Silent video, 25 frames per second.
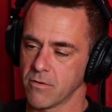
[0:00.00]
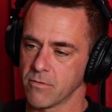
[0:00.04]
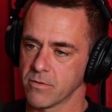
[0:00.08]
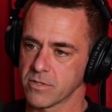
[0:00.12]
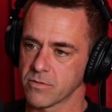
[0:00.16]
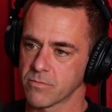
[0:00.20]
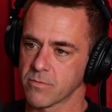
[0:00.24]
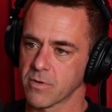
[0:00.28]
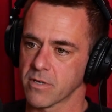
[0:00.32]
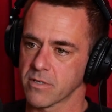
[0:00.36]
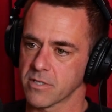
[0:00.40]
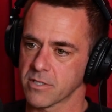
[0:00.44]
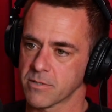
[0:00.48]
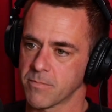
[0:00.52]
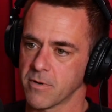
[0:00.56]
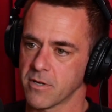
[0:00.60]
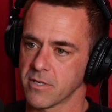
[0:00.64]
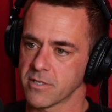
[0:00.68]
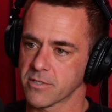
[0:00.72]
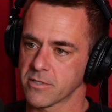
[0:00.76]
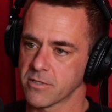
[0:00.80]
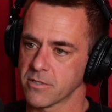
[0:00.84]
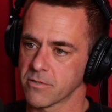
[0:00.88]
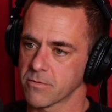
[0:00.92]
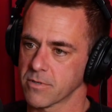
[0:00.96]
was where the
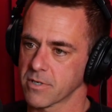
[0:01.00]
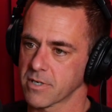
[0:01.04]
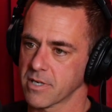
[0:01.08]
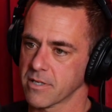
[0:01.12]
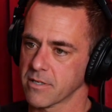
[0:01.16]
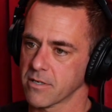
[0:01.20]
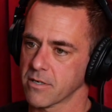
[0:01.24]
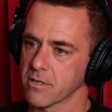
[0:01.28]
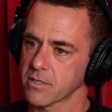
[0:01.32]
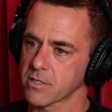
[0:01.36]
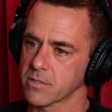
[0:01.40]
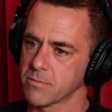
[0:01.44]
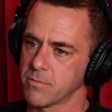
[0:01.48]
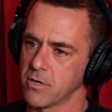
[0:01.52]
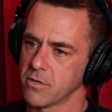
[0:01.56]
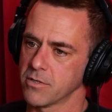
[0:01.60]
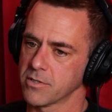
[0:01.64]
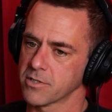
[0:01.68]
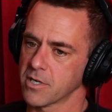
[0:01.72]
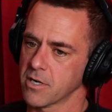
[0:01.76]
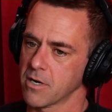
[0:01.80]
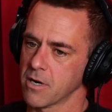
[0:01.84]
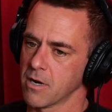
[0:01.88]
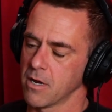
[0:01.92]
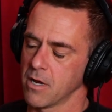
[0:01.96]
sponsors were getting their
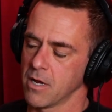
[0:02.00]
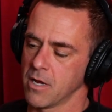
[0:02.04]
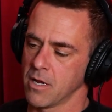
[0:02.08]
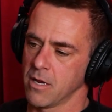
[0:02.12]
exposure.